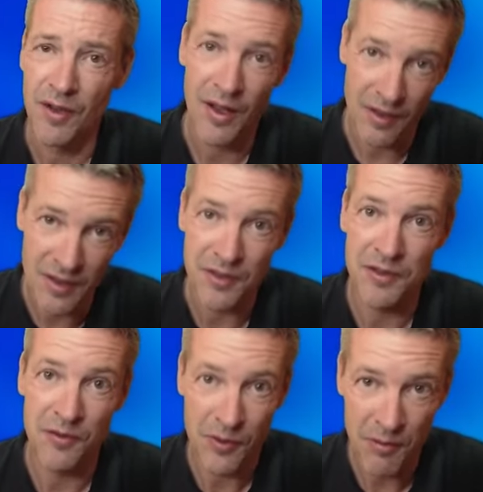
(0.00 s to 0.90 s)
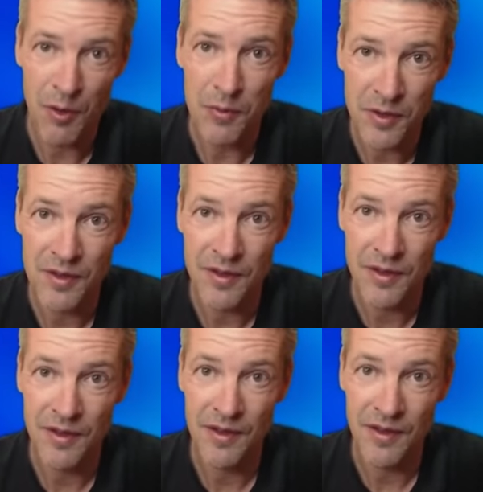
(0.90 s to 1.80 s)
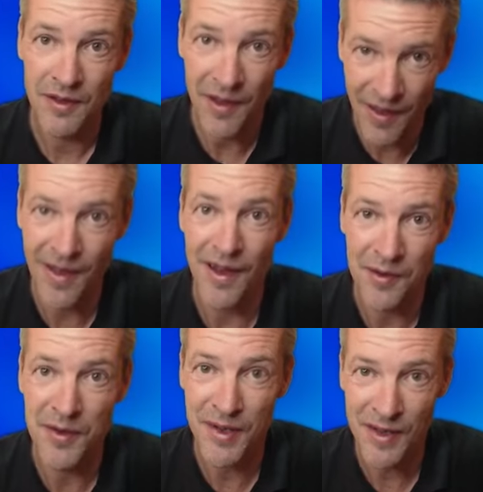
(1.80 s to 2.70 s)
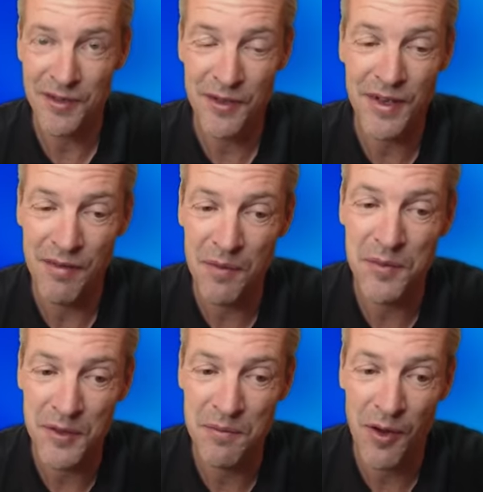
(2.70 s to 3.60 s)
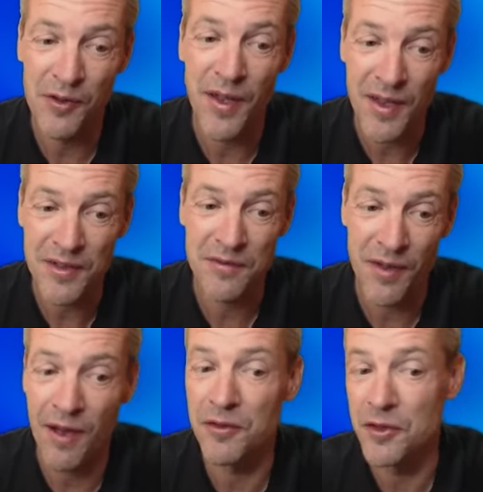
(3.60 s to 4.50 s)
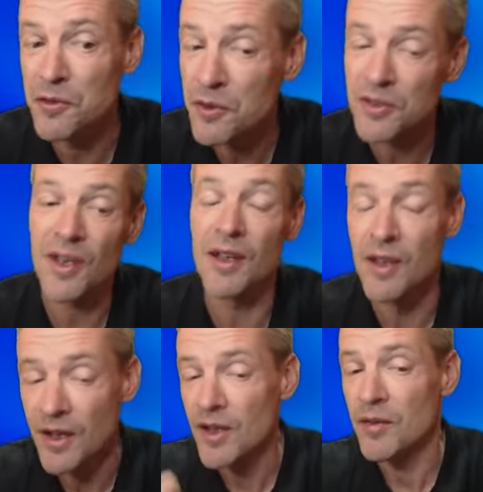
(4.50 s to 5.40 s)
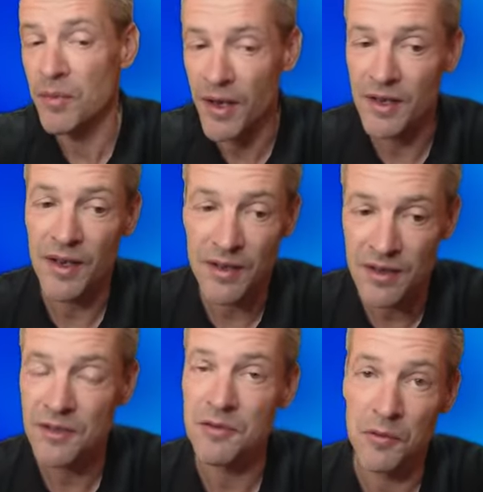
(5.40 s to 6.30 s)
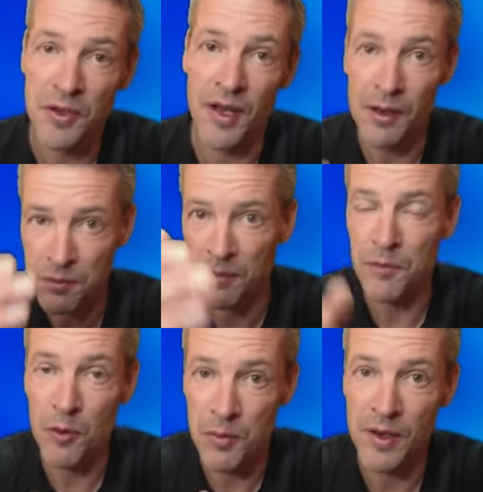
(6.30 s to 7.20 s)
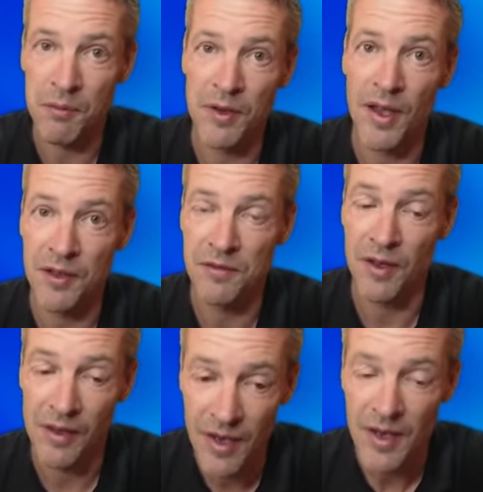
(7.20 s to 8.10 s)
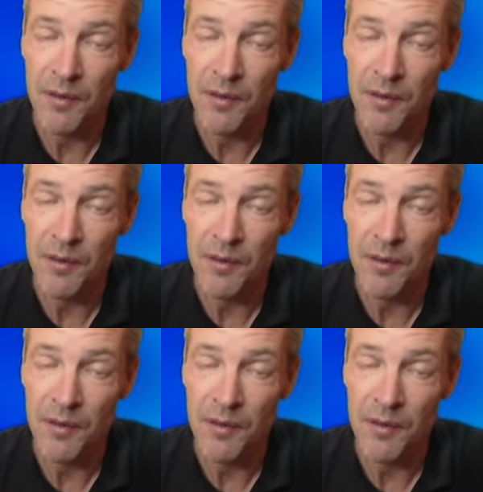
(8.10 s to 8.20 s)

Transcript: At least for the moment. Aha, we can actually give up this pawn, h5. So you would say, playing like this, we help them to open up the h file.